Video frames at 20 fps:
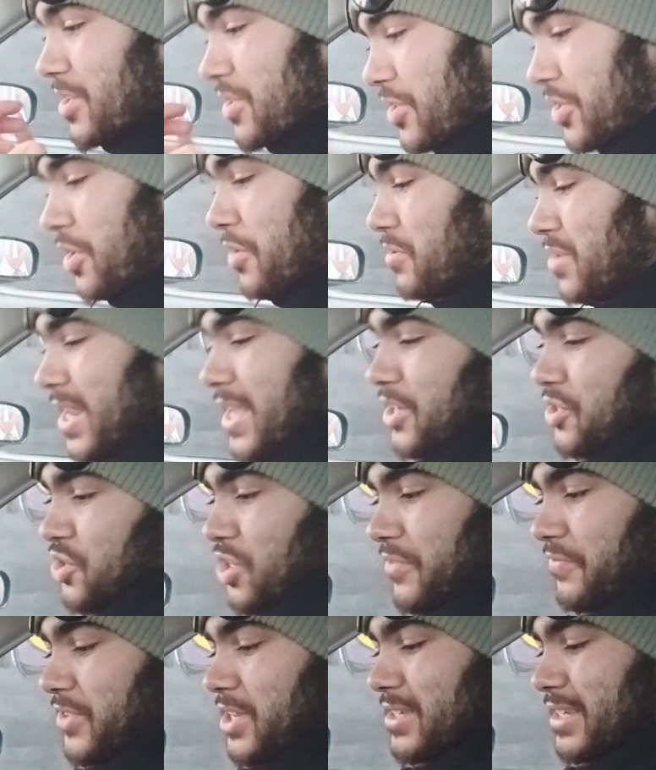unique
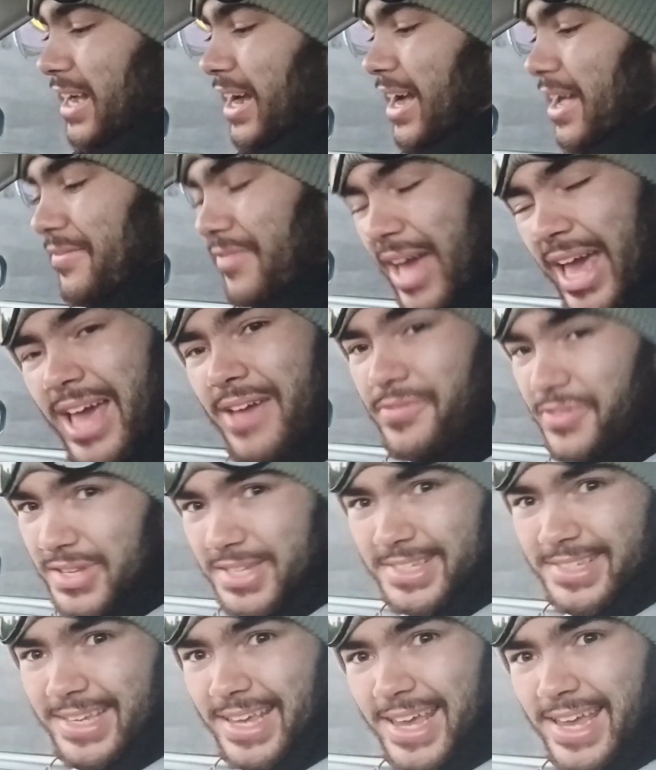shifters I've ever
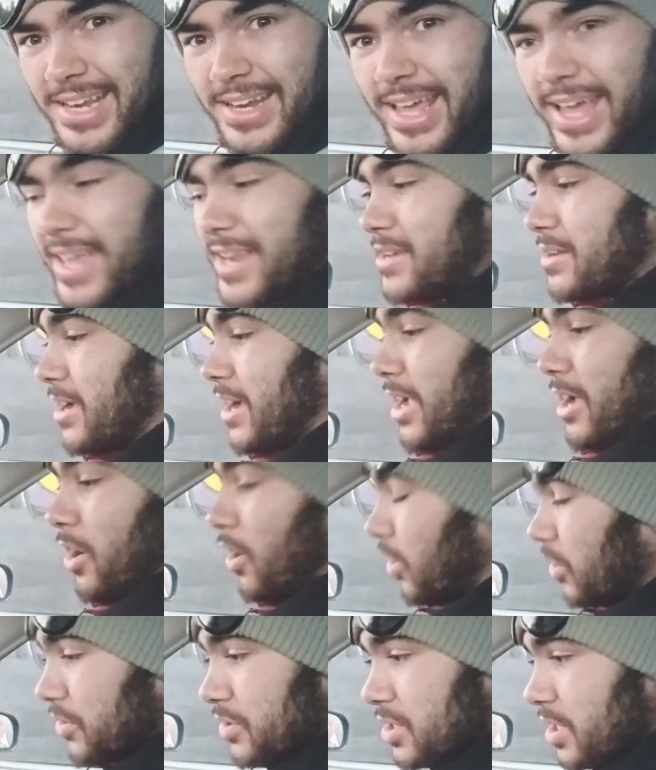seen in a
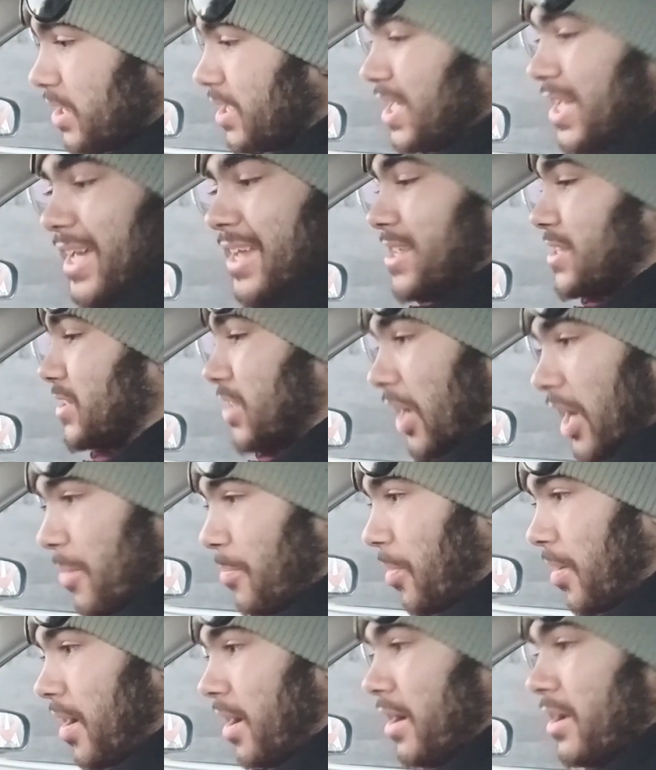Honda, in a
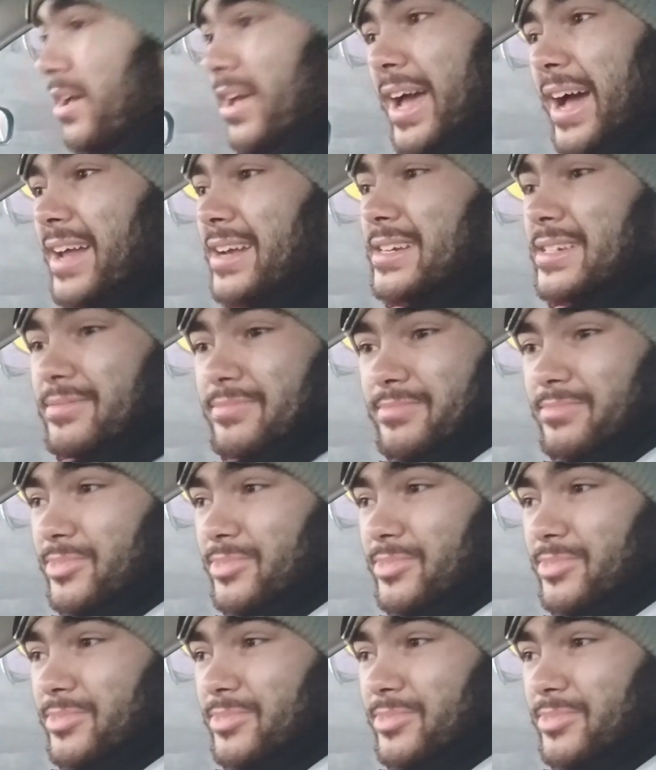Type R, and